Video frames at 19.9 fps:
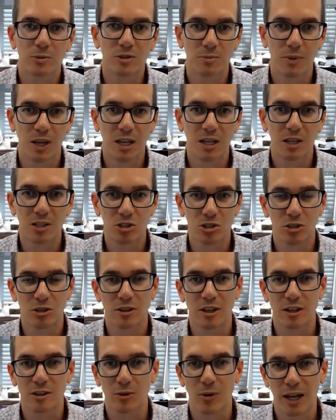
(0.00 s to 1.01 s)
was making
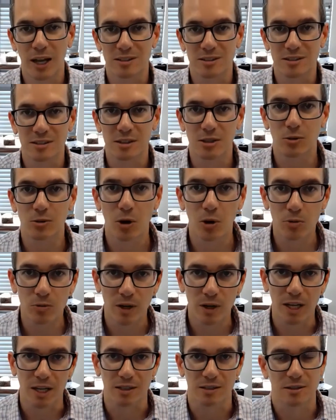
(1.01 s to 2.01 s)
sure that you had zero
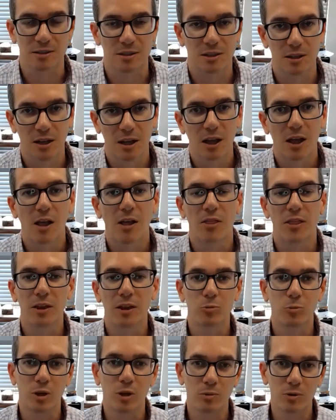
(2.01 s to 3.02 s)
risk,
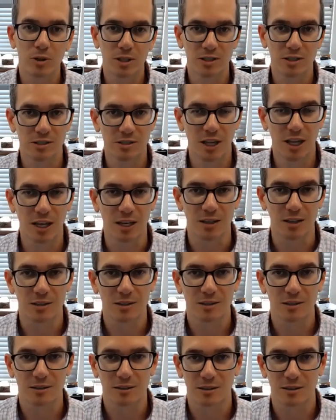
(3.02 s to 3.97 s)
then we would extend.